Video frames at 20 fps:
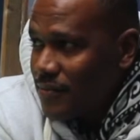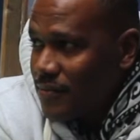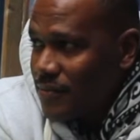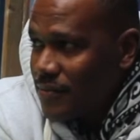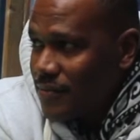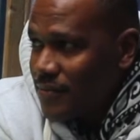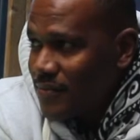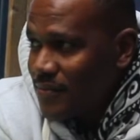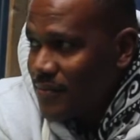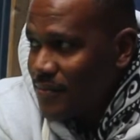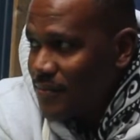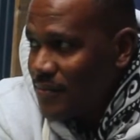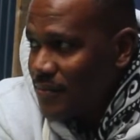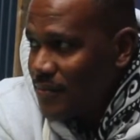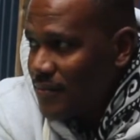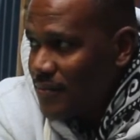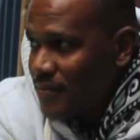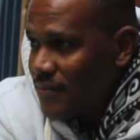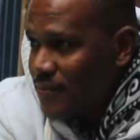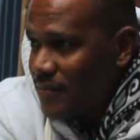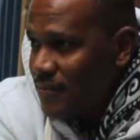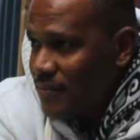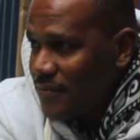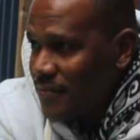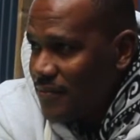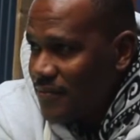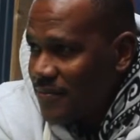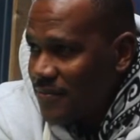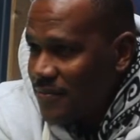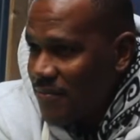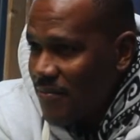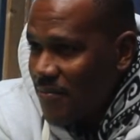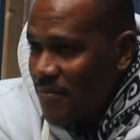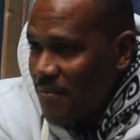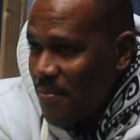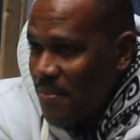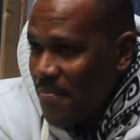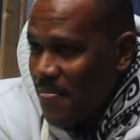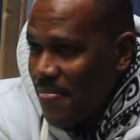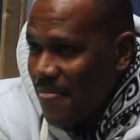
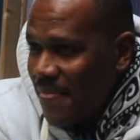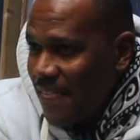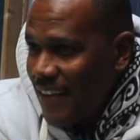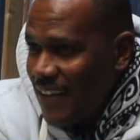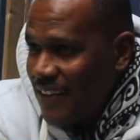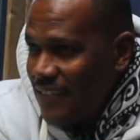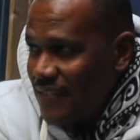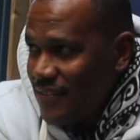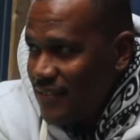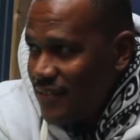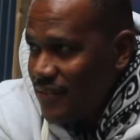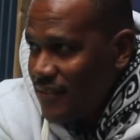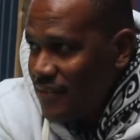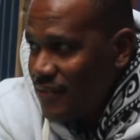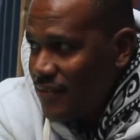This person isn't speaking.